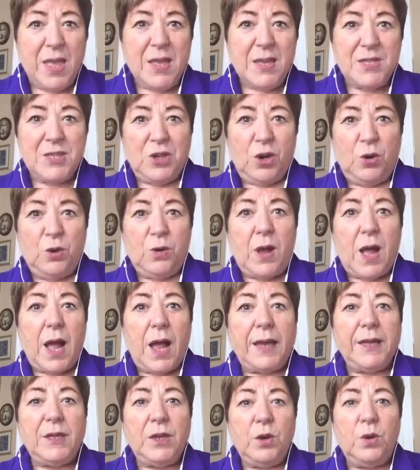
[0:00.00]
So
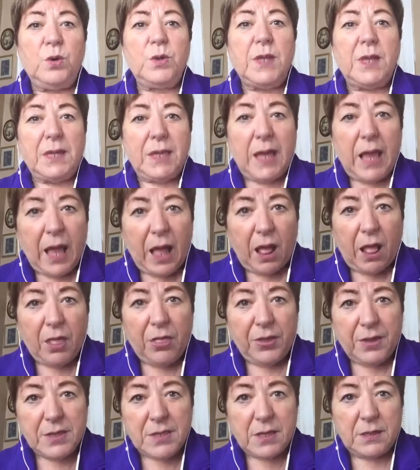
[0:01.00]
I know that health
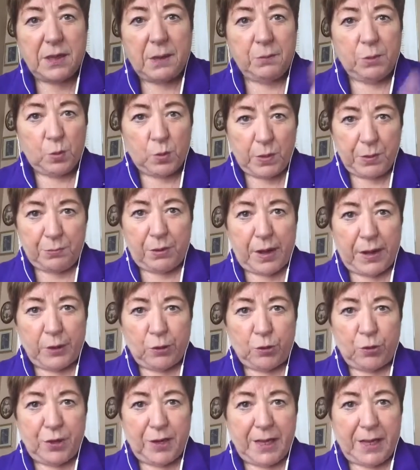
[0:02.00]
is the number one
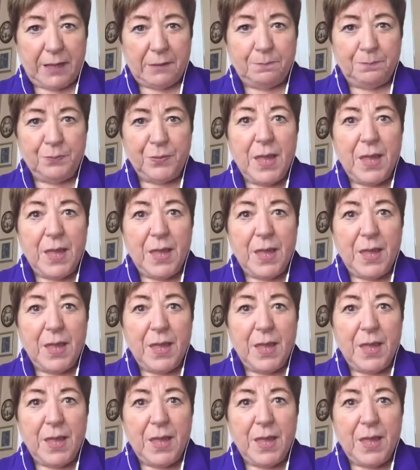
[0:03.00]
priority.